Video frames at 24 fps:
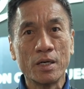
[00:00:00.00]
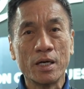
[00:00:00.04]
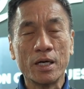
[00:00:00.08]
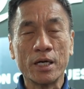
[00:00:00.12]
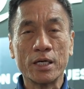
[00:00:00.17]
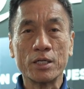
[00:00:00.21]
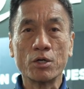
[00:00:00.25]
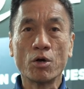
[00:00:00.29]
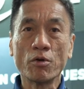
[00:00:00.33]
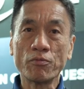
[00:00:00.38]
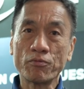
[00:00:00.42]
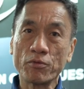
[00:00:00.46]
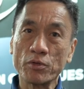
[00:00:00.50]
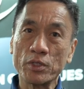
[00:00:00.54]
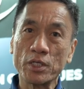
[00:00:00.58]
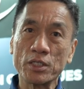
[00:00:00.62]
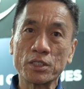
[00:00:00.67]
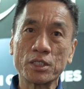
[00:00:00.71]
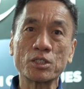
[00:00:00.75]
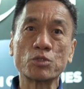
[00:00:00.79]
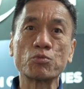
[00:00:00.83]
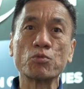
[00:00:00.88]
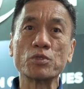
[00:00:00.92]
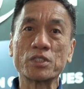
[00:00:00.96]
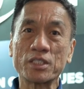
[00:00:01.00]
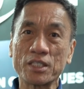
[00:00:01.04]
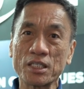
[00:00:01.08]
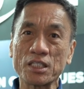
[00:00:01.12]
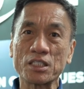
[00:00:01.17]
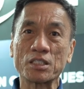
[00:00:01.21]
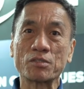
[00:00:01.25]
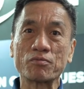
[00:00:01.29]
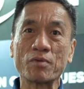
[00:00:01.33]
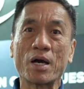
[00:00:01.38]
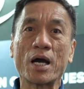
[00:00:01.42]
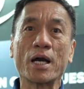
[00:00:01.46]
And hopefully this will
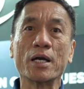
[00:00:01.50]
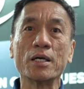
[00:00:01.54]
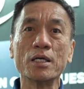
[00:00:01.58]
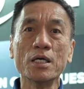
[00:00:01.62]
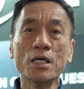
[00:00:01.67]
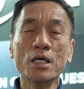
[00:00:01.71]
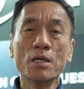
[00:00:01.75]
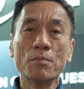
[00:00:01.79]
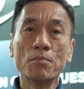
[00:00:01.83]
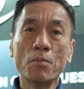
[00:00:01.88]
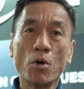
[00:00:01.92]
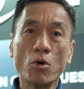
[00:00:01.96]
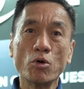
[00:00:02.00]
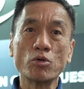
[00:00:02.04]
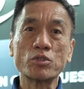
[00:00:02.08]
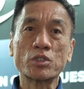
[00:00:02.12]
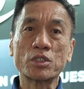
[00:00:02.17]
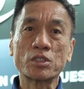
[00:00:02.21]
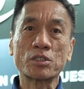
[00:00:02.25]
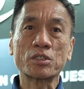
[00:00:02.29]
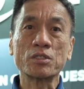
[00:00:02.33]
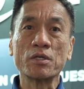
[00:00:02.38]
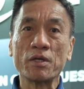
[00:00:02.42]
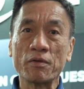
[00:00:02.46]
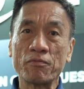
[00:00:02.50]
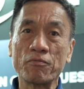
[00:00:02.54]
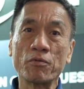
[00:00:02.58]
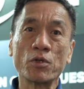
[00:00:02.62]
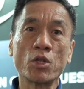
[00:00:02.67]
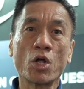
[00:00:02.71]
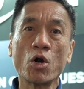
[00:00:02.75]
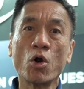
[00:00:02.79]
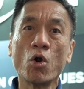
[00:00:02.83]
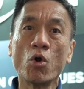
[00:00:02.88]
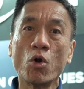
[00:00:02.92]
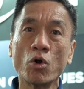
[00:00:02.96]
satisfy most, if
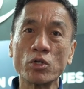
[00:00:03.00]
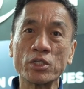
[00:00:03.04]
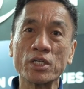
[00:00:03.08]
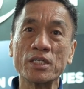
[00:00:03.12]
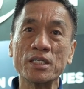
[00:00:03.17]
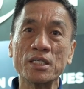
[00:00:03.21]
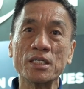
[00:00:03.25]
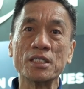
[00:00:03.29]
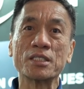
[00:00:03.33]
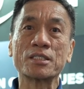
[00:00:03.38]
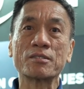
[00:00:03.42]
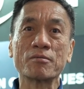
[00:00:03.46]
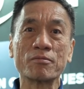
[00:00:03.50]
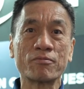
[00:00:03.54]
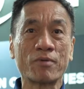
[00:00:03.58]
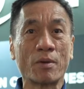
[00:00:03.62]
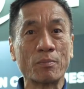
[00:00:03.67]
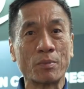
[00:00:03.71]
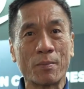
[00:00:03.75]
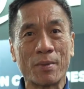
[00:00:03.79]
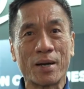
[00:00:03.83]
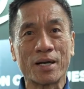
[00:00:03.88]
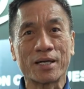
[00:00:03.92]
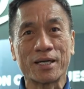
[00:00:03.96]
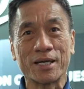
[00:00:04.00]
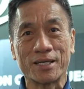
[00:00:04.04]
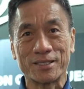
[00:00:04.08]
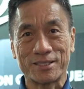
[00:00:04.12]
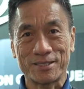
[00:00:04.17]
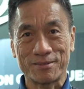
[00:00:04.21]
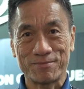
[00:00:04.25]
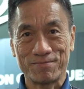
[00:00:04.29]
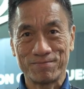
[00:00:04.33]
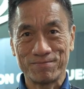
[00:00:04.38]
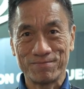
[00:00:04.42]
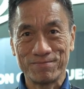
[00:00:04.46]
not all, the needs from the market.